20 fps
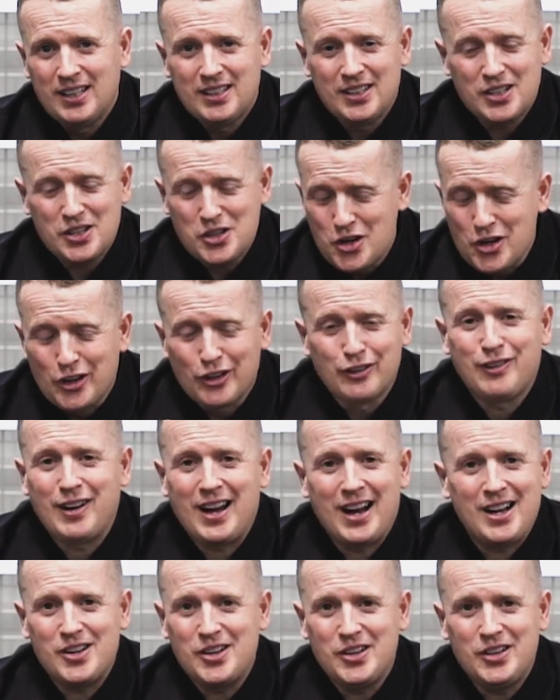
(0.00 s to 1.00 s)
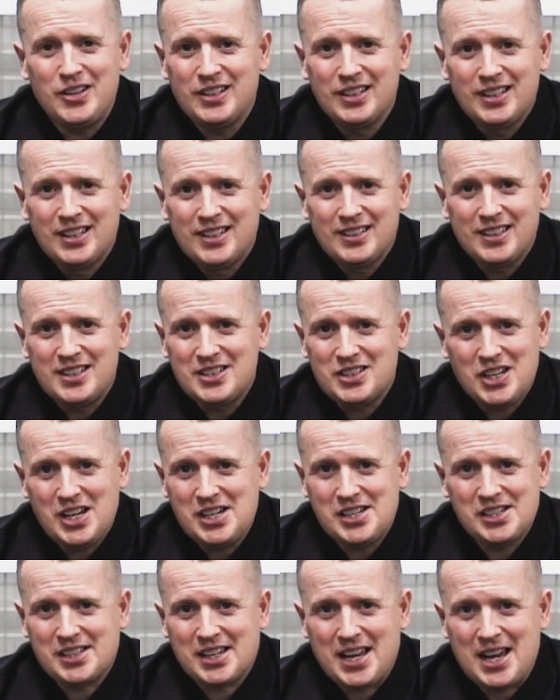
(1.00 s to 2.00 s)
that you're valued, that
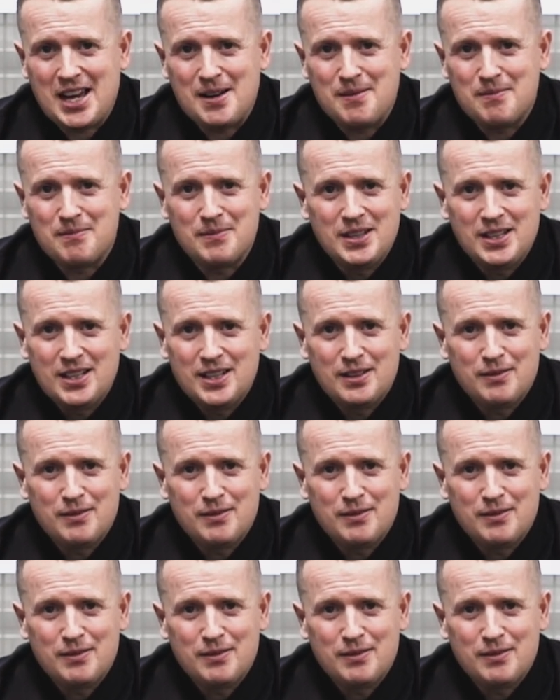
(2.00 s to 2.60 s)
Jesus came